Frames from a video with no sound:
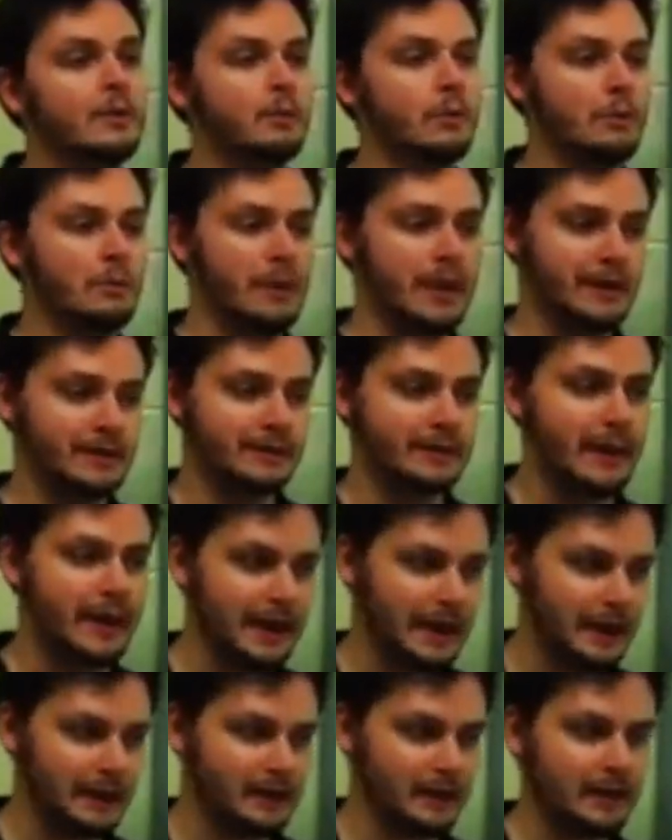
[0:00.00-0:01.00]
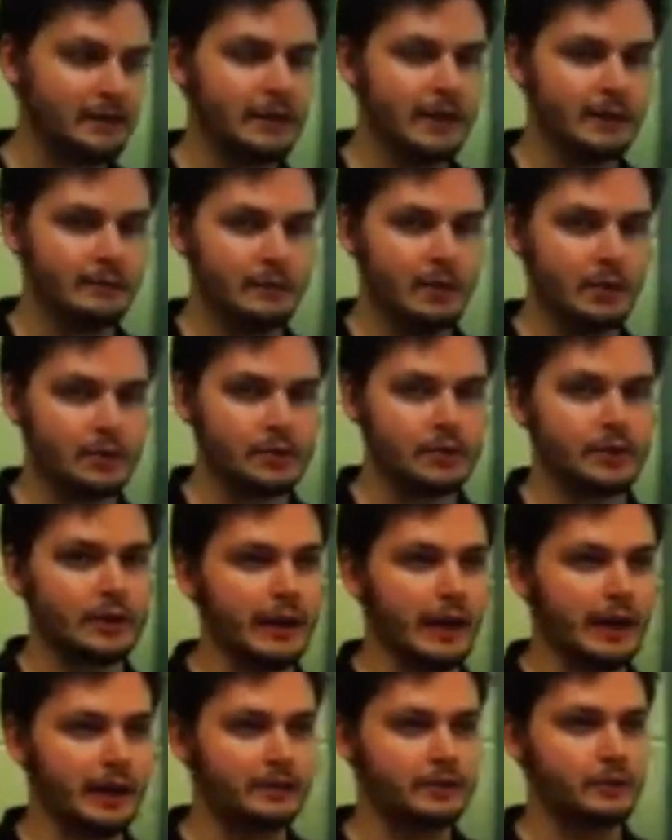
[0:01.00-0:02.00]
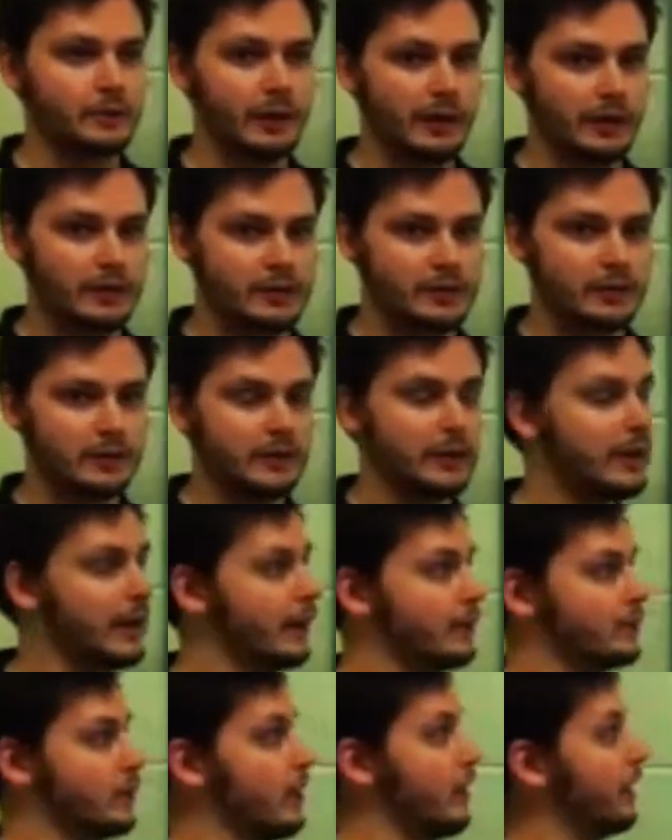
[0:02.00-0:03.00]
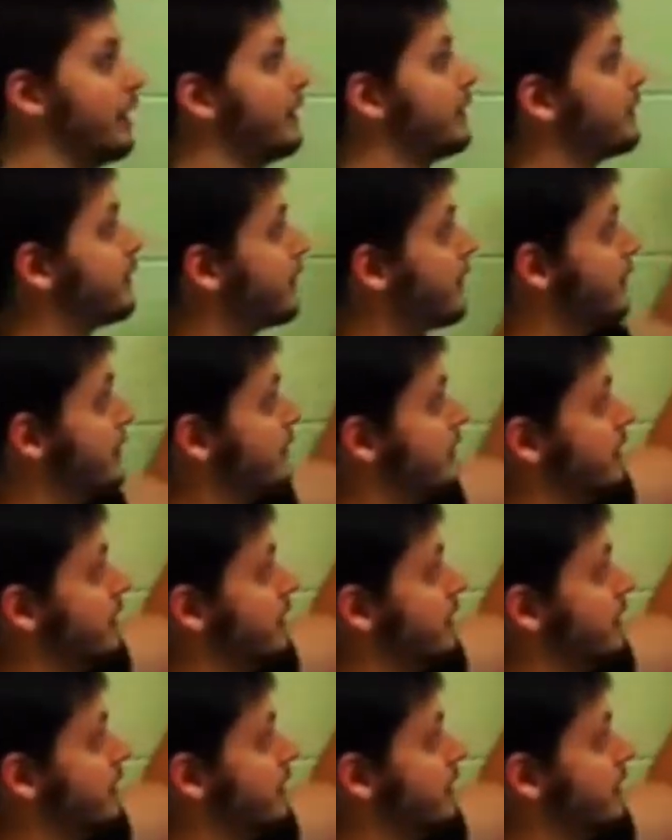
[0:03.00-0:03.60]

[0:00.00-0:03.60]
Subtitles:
will maintain that motion and direction as long as